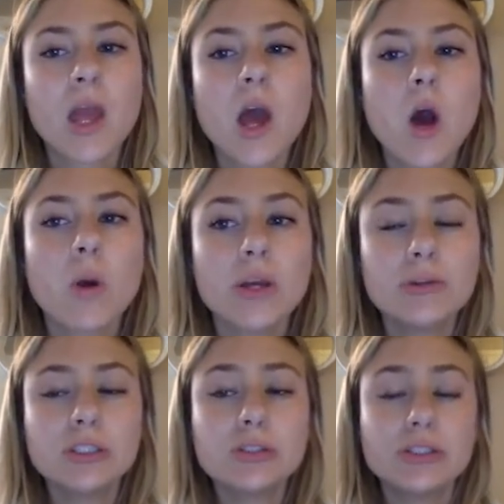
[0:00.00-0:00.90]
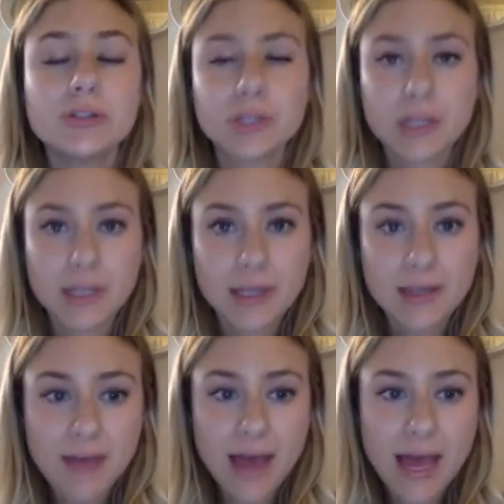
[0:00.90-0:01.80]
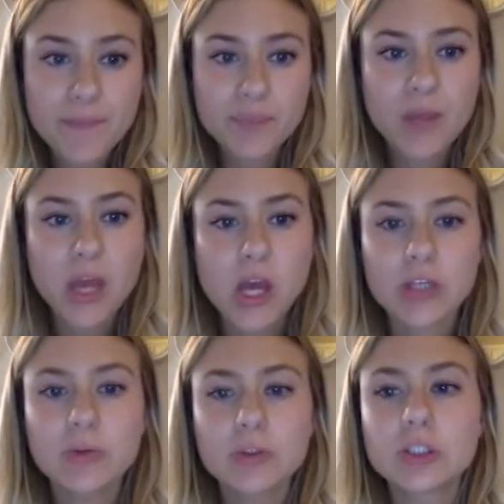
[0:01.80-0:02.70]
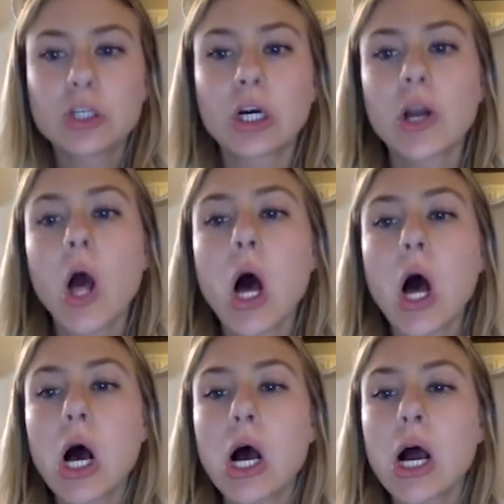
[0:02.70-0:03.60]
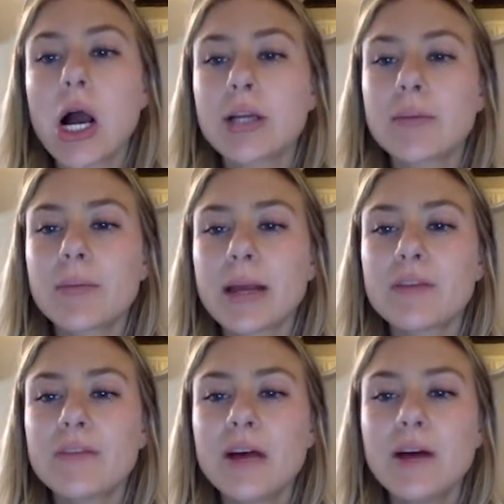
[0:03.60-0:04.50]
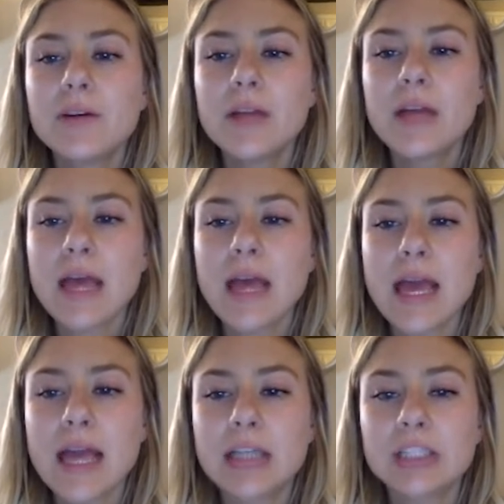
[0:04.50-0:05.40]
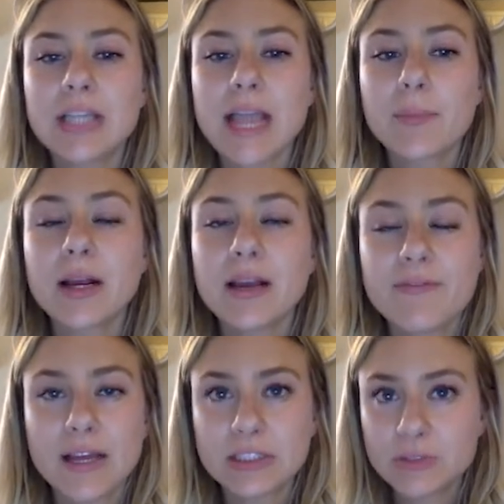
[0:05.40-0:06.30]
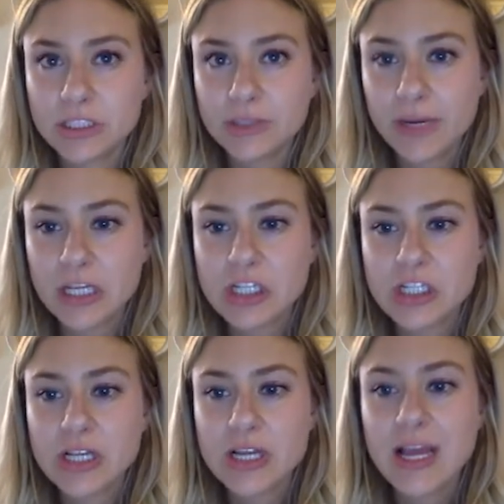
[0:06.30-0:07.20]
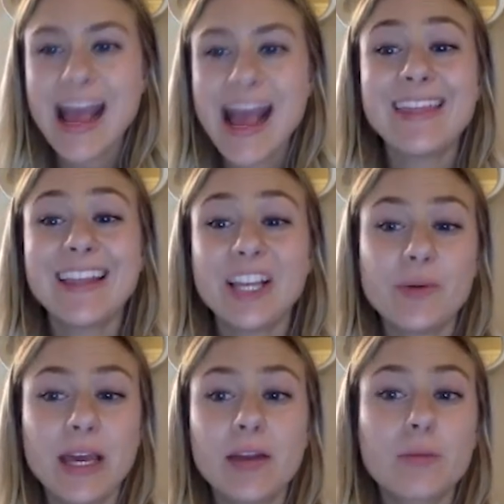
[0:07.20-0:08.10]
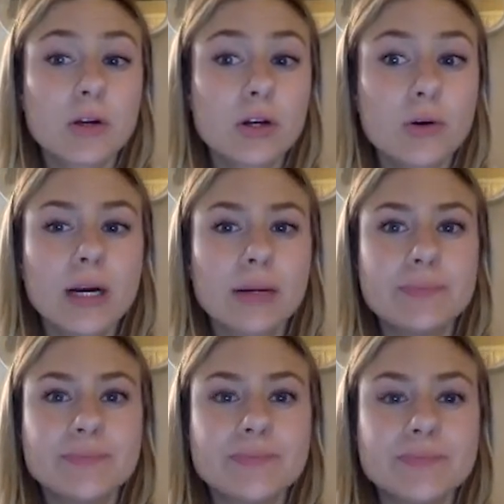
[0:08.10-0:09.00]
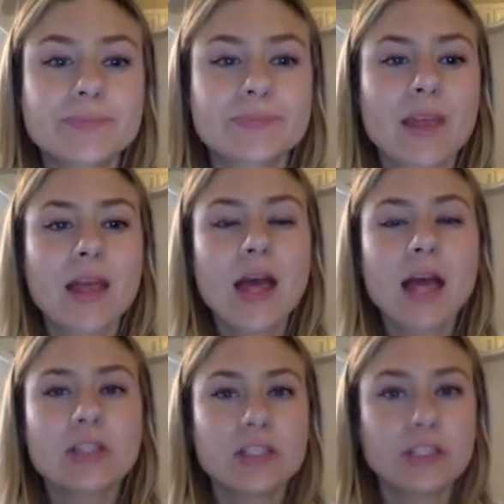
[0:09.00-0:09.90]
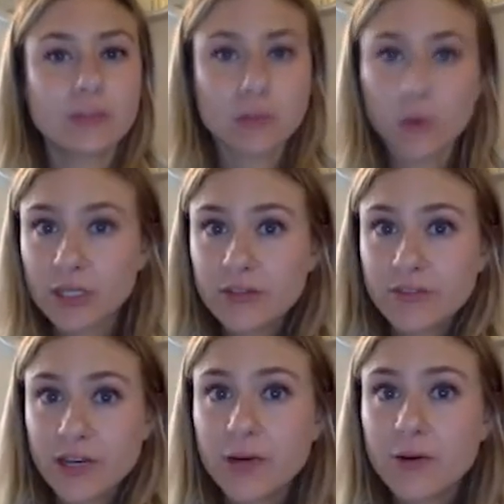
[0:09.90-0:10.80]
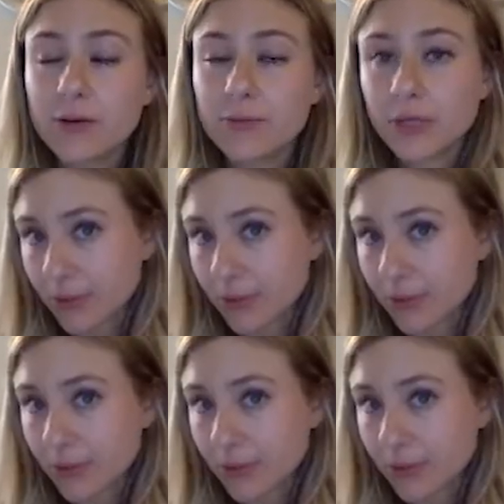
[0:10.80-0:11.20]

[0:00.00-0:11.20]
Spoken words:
What you'll do is you'll click that, you'll turn on your microphone and your camera if that's what you wish, and then you hit record. So then you record your video, and when you're